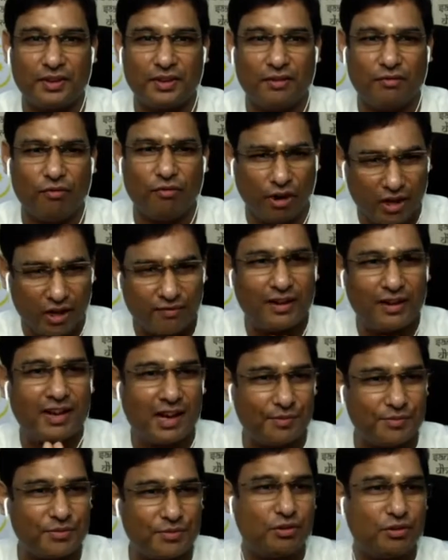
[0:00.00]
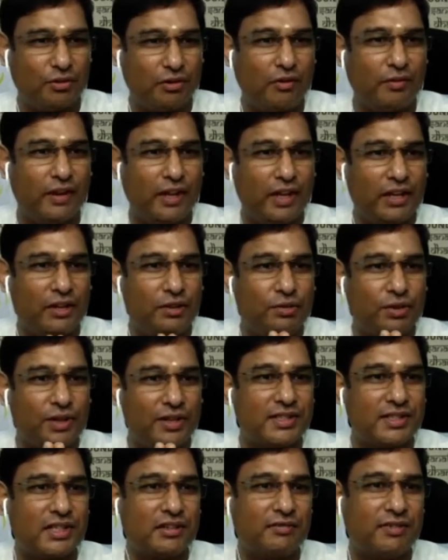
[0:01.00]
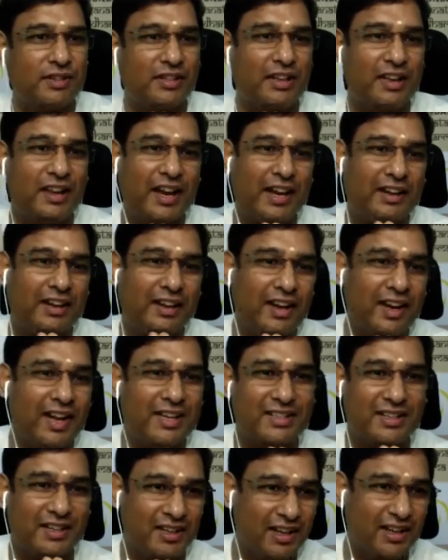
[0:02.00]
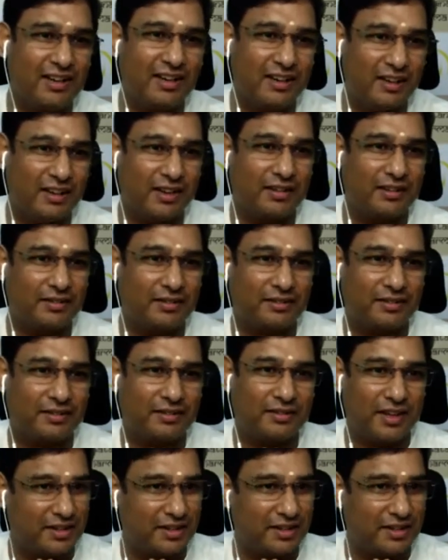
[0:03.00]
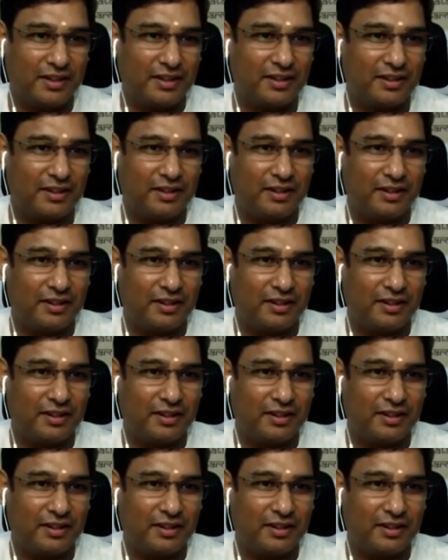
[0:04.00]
Whatever comes your way, you receive with great grace and dignity, isn't it?